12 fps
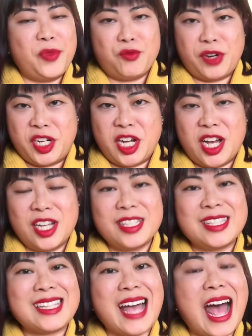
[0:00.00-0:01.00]

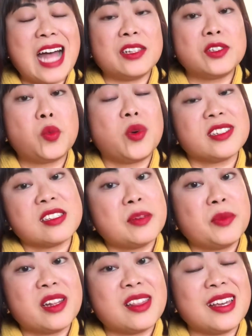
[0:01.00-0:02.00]
returns and what are
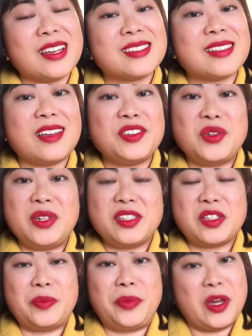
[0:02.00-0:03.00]
some of the things that you need
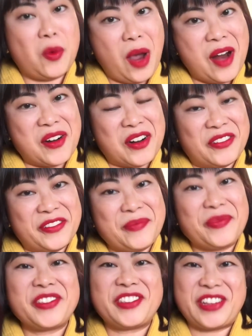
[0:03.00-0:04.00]
to be aware of.
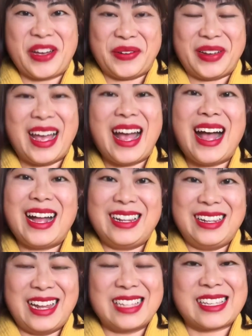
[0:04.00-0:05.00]
So
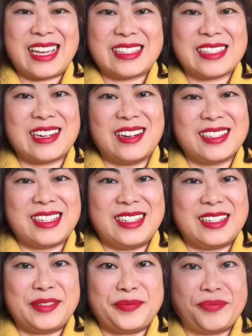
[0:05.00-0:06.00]
let's get
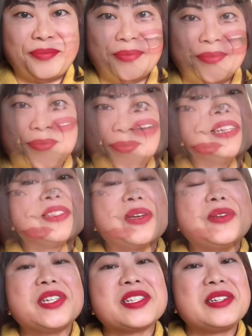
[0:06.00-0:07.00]
started. Right,
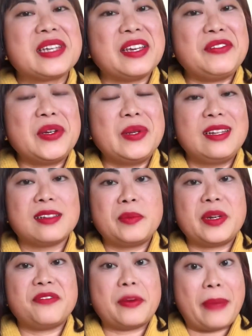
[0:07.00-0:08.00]
so just to give you a little
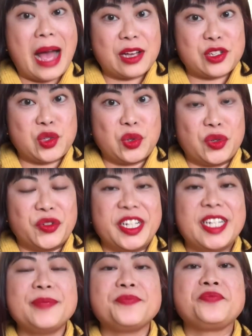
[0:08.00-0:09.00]
bit of a
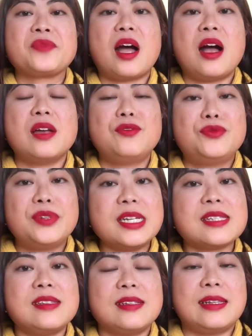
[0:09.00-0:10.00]
backstory, I
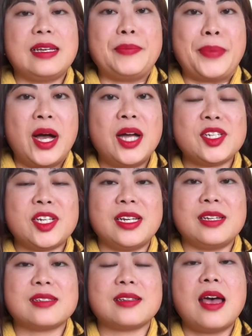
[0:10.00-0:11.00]
recently
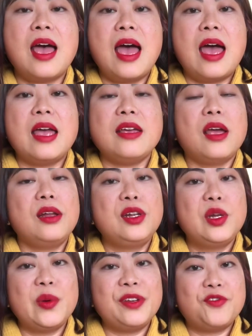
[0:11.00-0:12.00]
purchased a
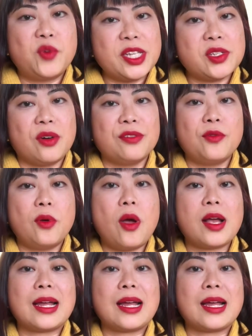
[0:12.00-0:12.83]
Louis Vuitton